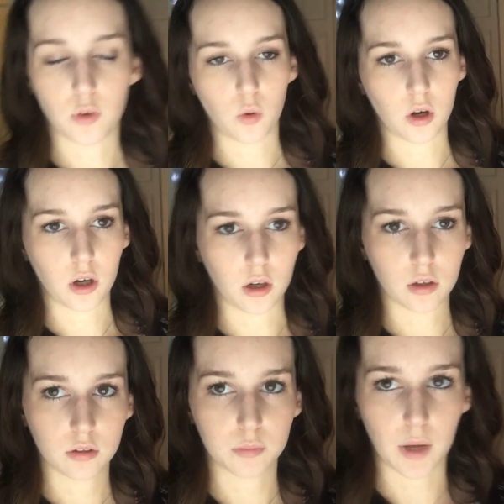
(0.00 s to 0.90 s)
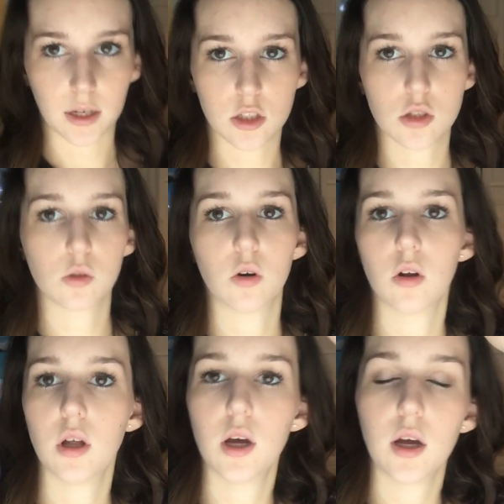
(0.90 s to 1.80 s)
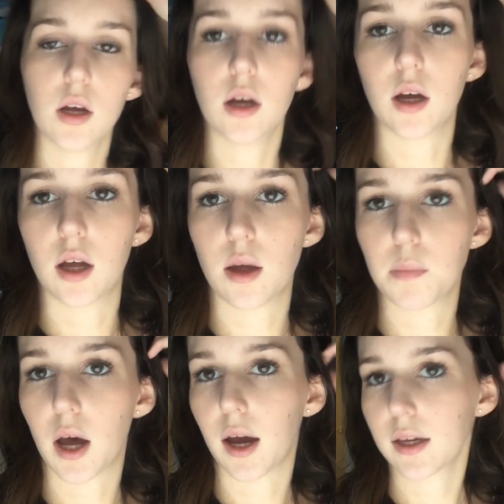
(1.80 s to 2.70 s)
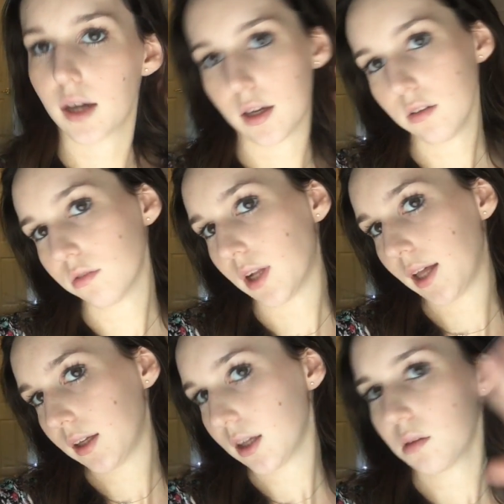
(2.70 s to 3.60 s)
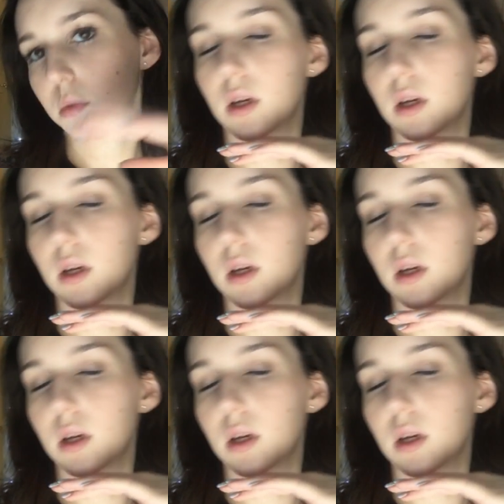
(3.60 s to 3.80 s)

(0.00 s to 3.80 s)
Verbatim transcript: for back to school. I kind of like it,